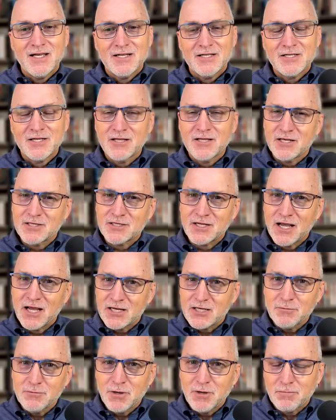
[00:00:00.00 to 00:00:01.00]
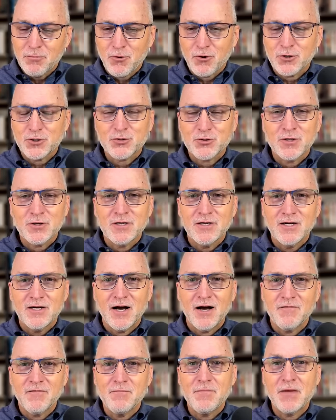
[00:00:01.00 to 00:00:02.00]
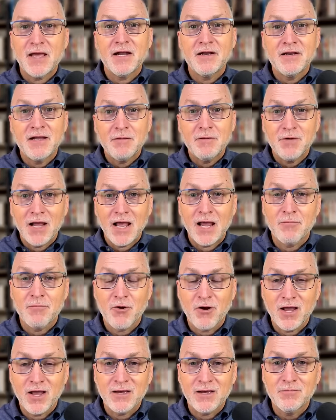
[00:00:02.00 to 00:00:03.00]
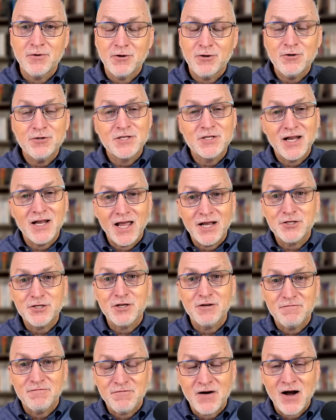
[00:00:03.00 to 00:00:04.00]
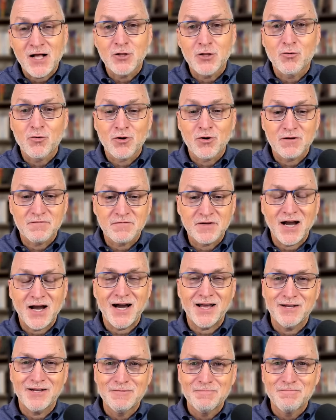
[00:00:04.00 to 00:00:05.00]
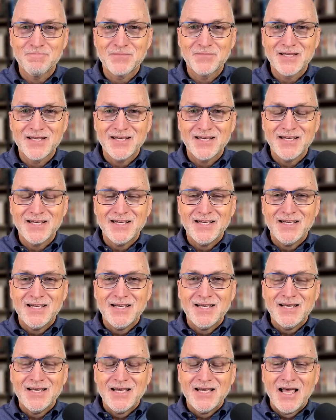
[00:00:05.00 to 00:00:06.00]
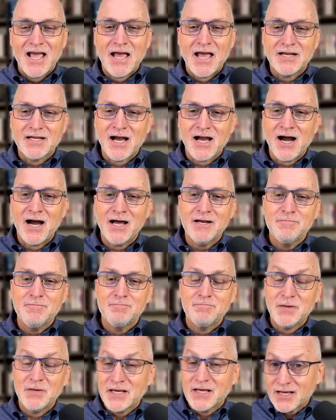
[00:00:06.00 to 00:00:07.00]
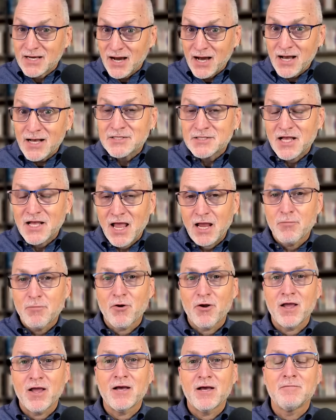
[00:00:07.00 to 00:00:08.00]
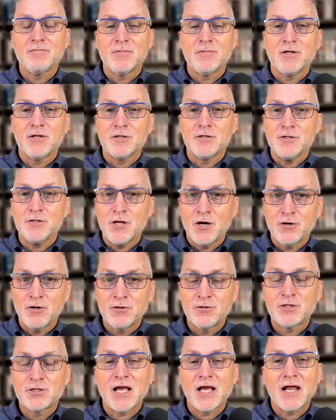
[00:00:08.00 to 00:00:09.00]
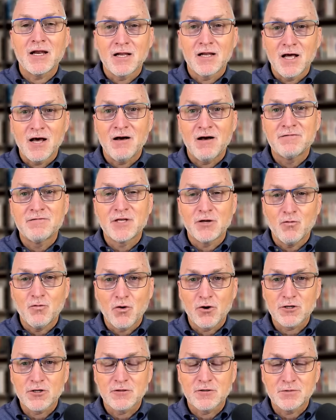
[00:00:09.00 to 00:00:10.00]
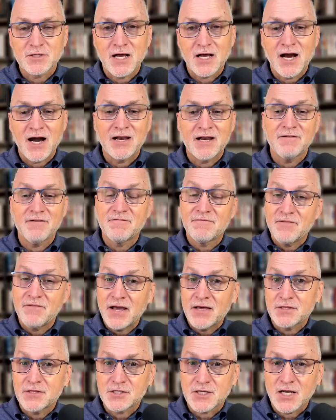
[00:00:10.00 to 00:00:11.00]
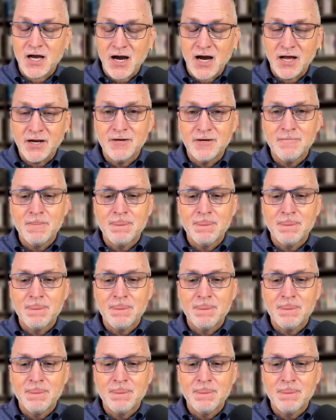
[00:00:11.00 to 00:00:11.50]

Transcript: to this intimate portrait of a man named Abraham, who's an ancient follower of God. And God, because Abraham knows and loves and worships God and faiths God,